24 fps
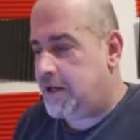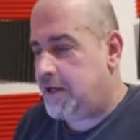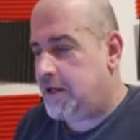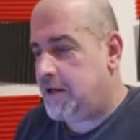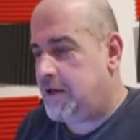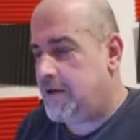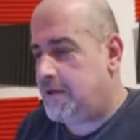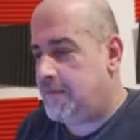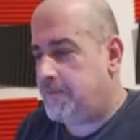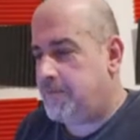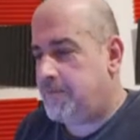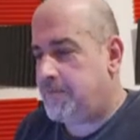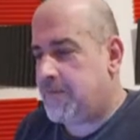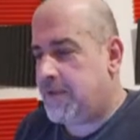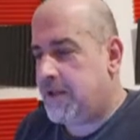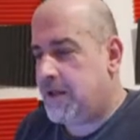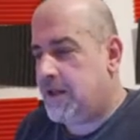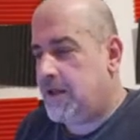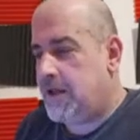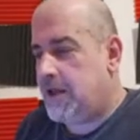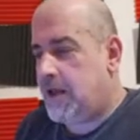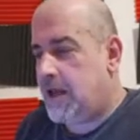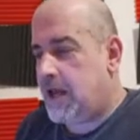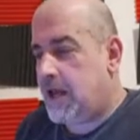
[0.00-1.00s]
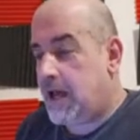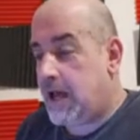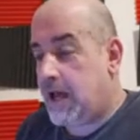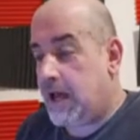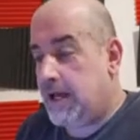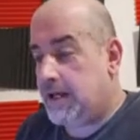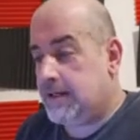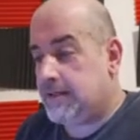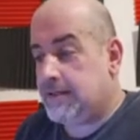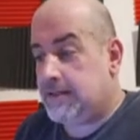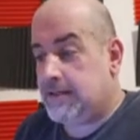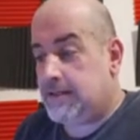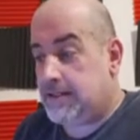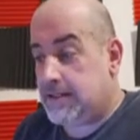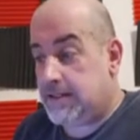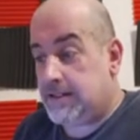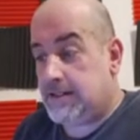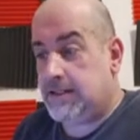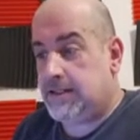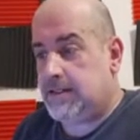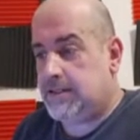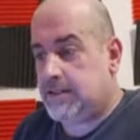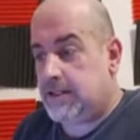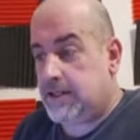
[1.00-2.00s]
And
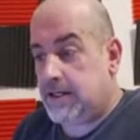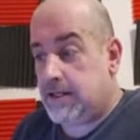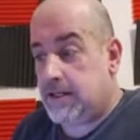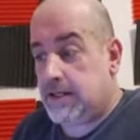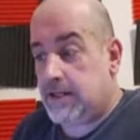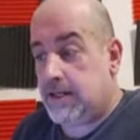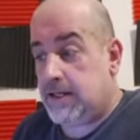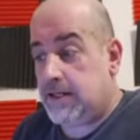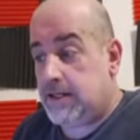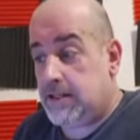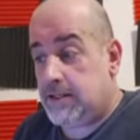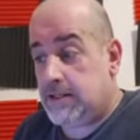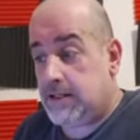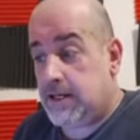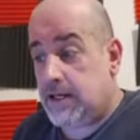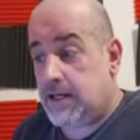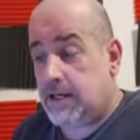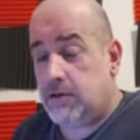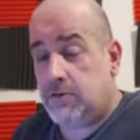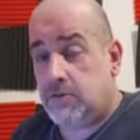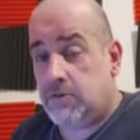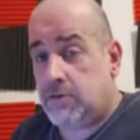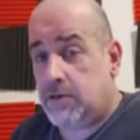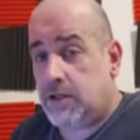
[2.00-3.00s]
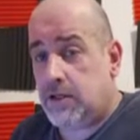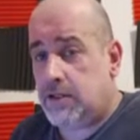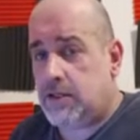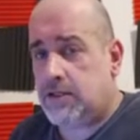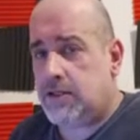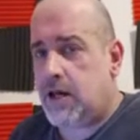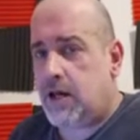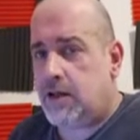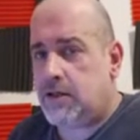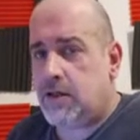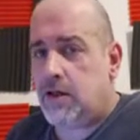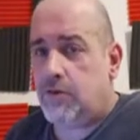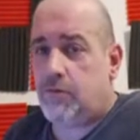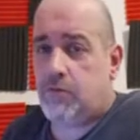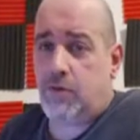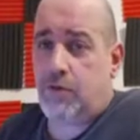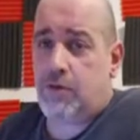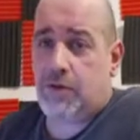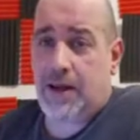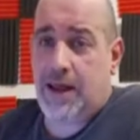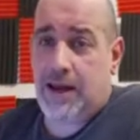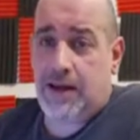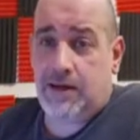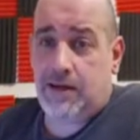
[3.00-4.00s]
this is the Achilles heel. And I don't
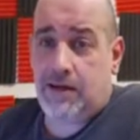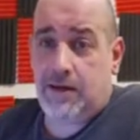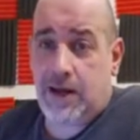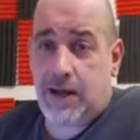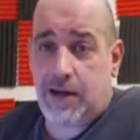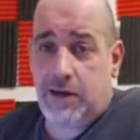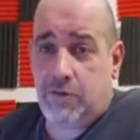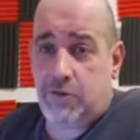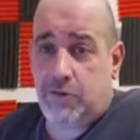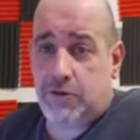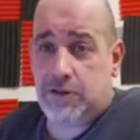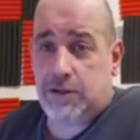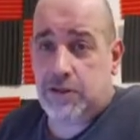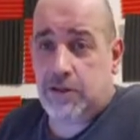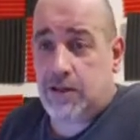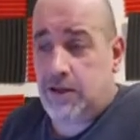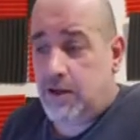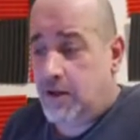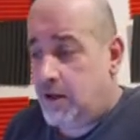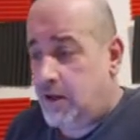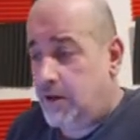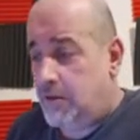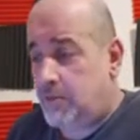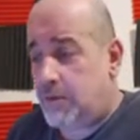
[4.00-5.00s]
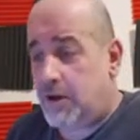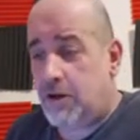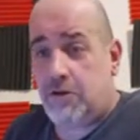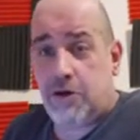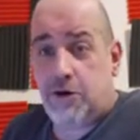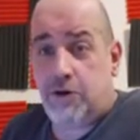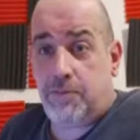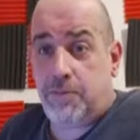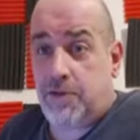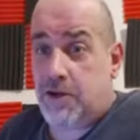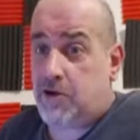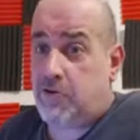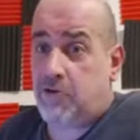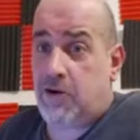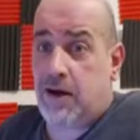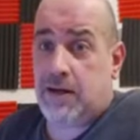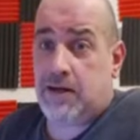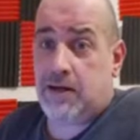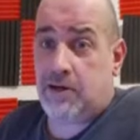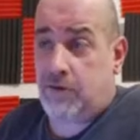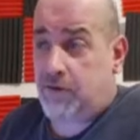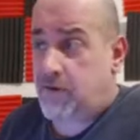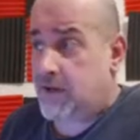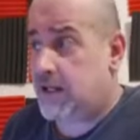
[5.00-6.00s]
want anyone to blow a couple of
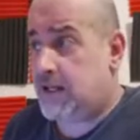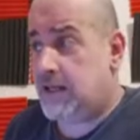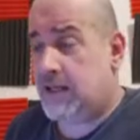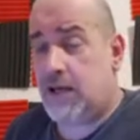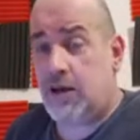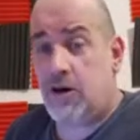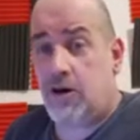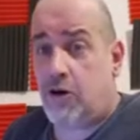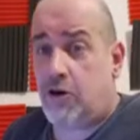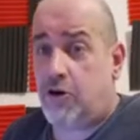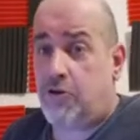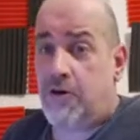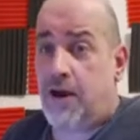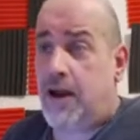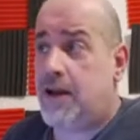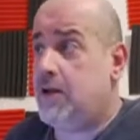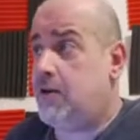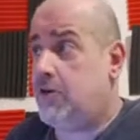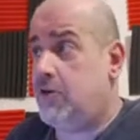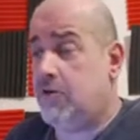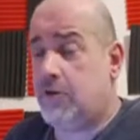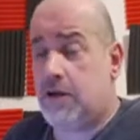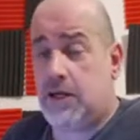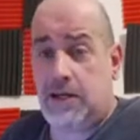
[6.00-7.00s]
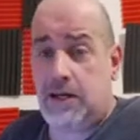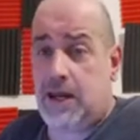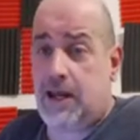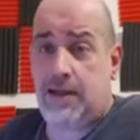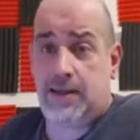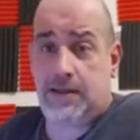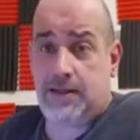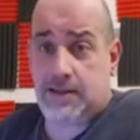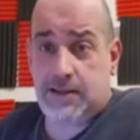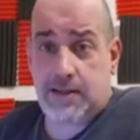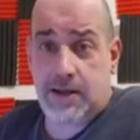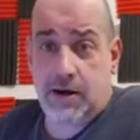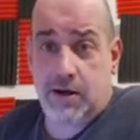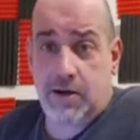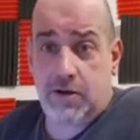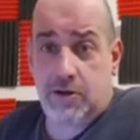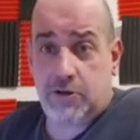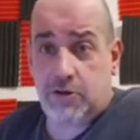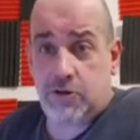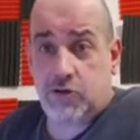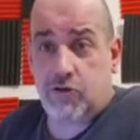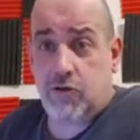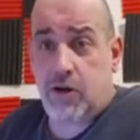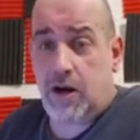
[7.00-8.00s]
grand and think they got great looking, hey, this car
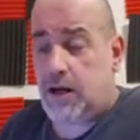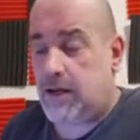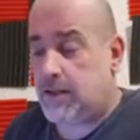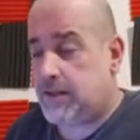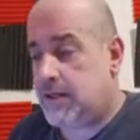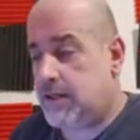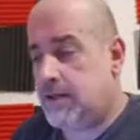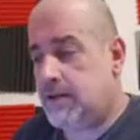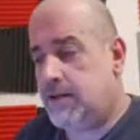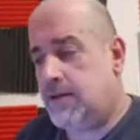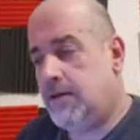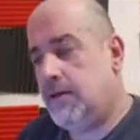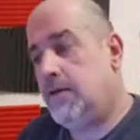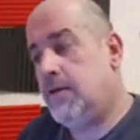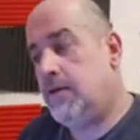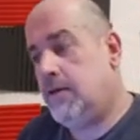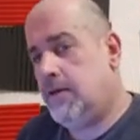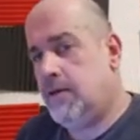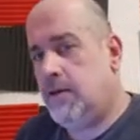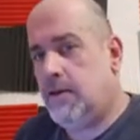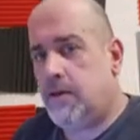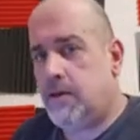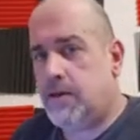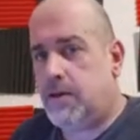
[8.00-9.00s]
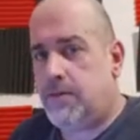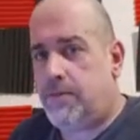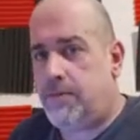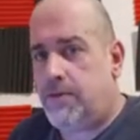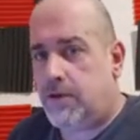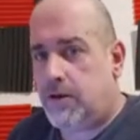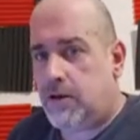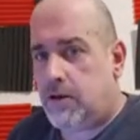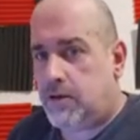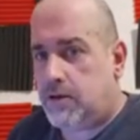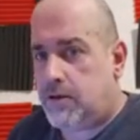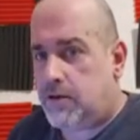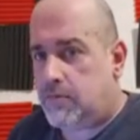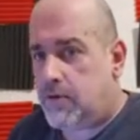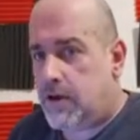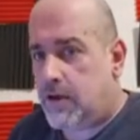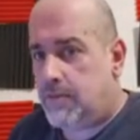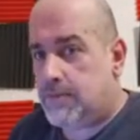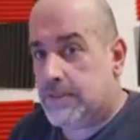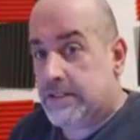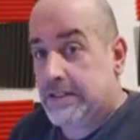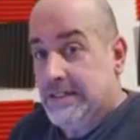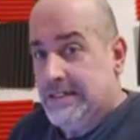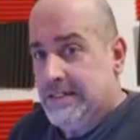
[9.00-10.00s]
looks great, and then you put it on the
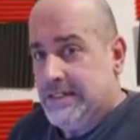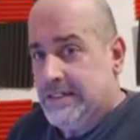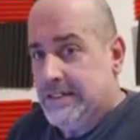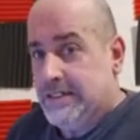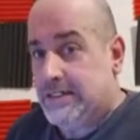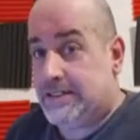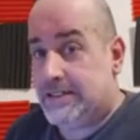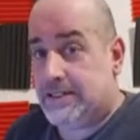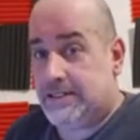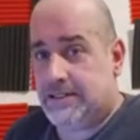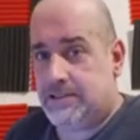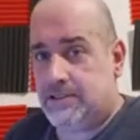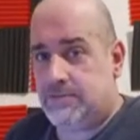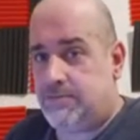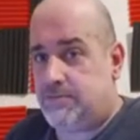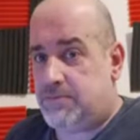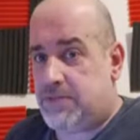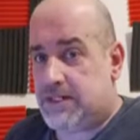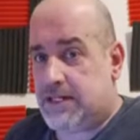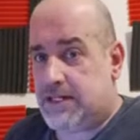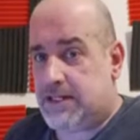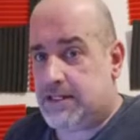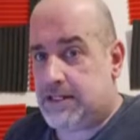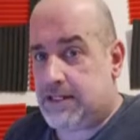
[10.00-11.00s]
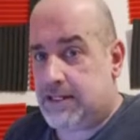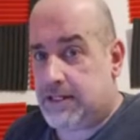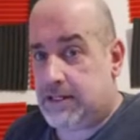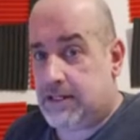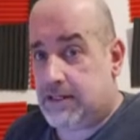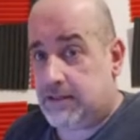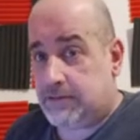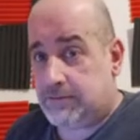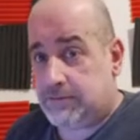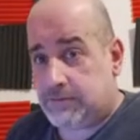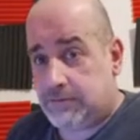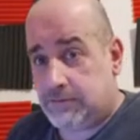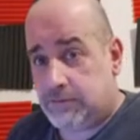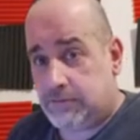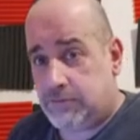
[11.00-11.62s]
ramps and, bloody hell.